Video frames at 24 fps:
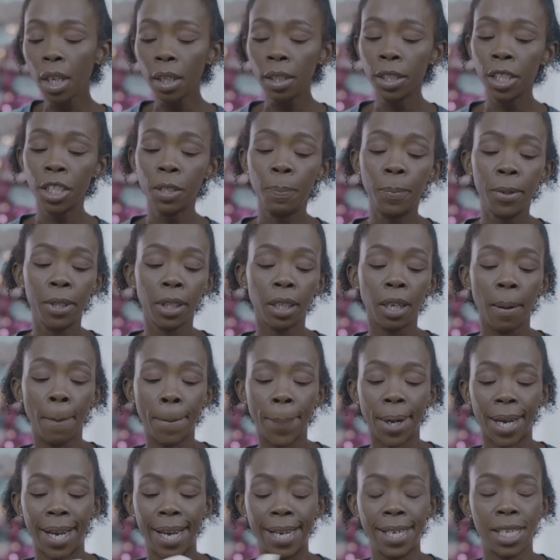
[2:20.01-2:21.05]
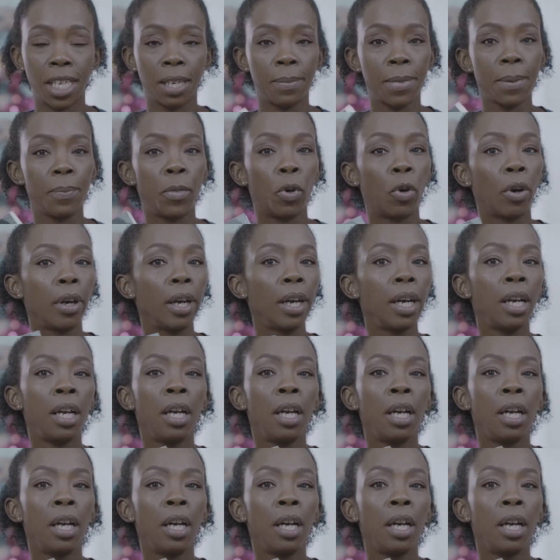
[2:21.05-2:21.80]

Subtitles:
this book by Demi Moore